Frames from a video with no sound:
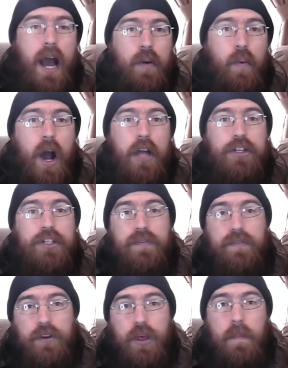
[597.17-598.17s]
I watched
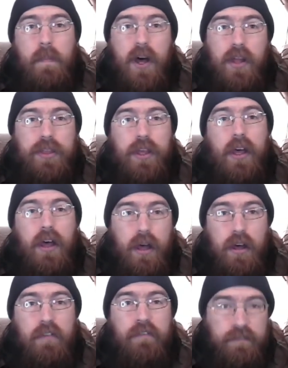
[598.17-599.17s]
for the month
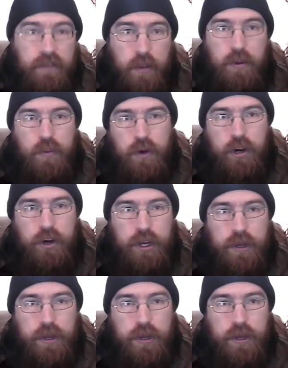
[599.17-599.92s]
of February.